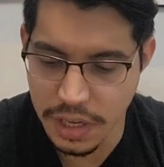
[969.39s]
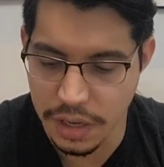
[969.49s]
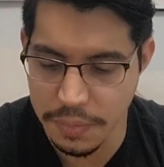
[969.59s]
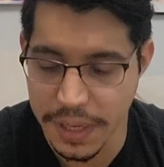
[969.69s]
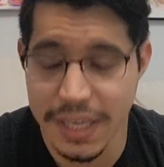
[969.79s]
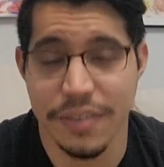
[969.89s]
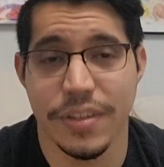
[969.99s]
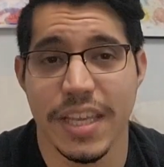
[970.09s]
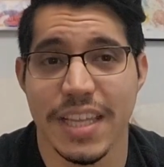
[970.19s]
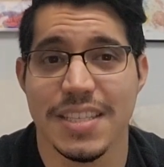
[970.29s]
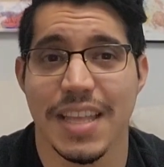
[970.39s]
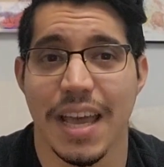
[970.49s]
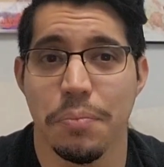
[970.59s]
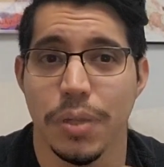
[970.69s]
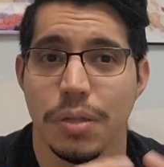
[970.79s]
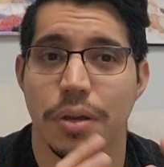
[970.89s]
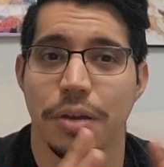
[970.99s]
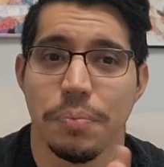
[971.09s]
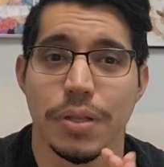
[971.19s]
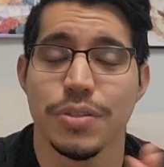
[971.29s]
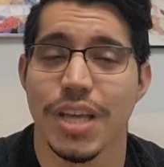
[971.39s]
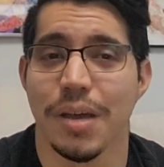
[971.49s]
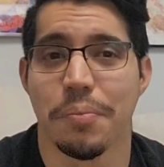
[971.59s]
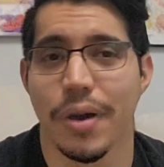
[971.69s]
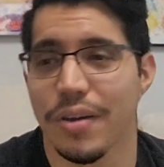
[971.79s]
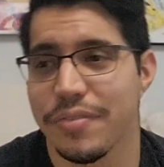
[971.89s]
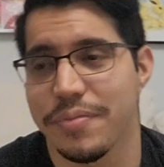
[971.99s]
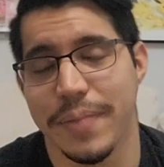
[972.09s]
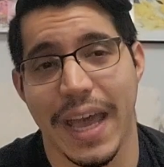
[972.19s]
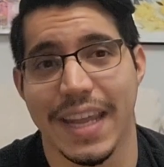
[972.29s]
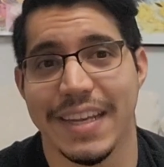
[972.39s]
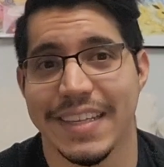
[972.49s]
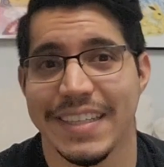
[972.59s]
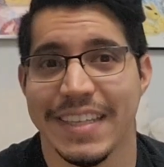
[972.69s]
And if he gets that Pluton buff, man,